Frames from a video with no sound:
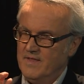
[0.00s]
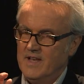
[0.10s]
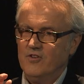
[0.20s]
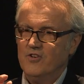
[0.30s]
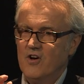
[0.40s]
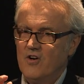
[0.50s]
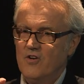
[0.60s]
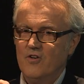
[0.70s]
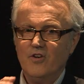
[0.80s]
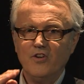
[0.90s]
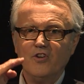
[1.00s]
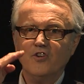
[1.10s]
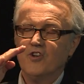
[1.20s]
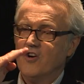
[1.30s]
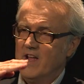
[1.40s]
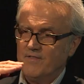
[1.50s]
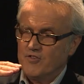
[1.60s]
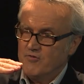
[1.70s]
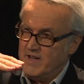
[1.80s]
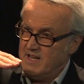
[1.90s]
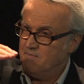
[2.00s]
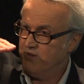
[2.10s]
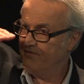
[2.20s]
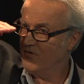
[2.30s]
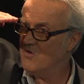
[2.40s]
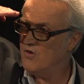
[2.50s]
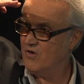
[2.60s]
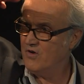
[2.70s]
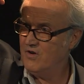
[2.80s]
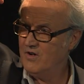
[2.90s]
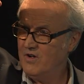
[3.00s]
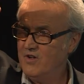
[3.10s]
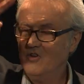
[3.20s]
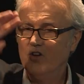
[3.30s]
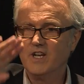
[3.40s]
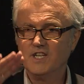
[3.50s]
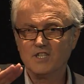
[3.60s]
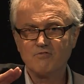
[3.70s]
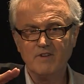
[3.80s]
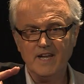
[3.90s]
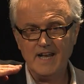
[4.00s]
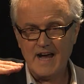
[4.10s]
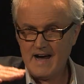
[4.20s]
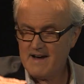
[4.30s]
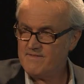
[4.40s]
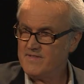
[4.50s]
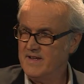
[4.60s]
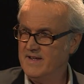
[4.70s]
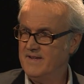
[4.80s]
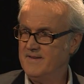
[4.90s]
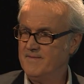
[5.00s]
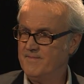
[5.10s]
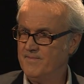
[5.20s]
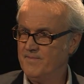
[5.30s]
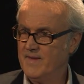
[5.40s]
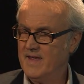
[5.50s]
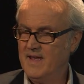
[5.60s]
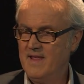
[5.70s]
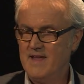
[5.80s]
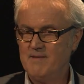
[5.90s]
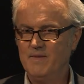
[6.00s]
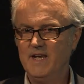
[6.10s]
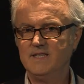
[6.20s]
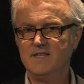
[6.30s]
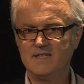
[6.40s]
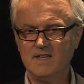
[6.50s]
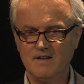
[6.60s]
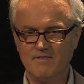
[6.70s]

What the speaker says: then you know you don't have to read before, you can just read after. That means instead